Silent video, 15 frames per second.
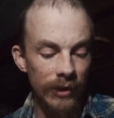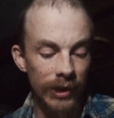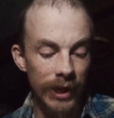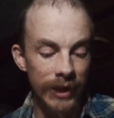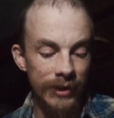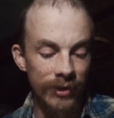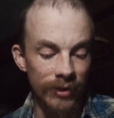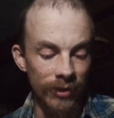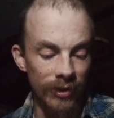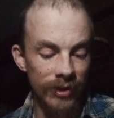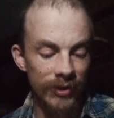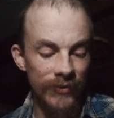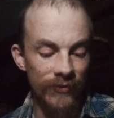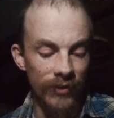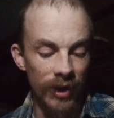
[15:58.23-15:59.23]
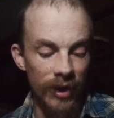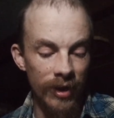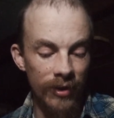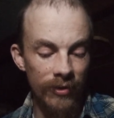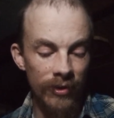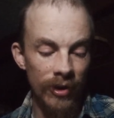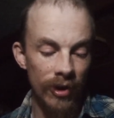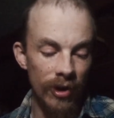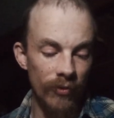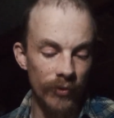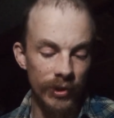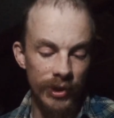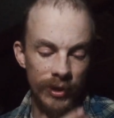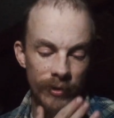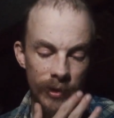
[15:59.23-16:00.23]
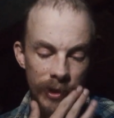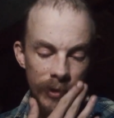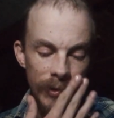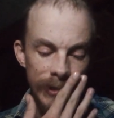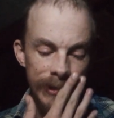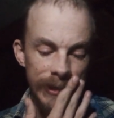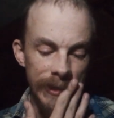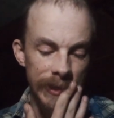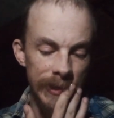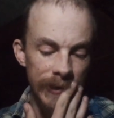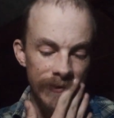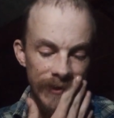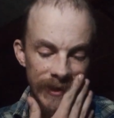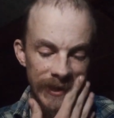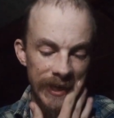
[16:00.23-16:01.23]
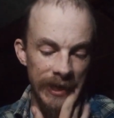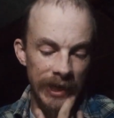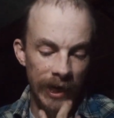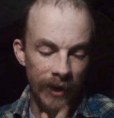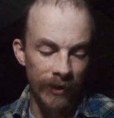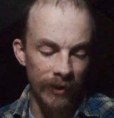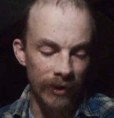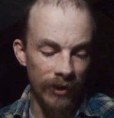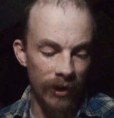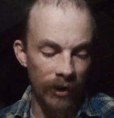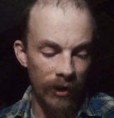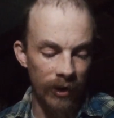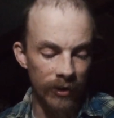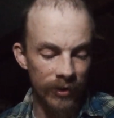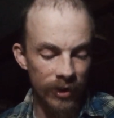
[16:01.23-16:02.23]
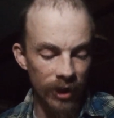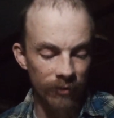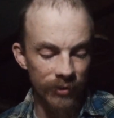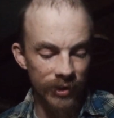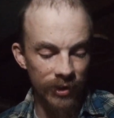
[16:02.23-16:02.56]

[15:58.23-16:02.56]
Lester, his friend, was too twisted even to get out of the car until we